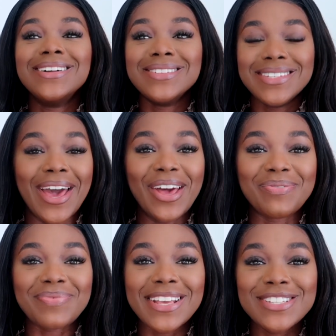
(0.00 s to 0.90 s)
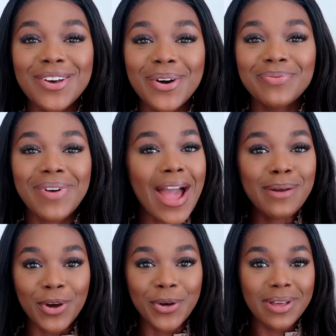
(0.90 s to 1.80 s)
Yeah. So I
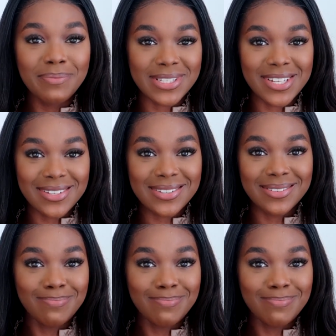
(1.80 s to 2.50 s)
am not quitting business.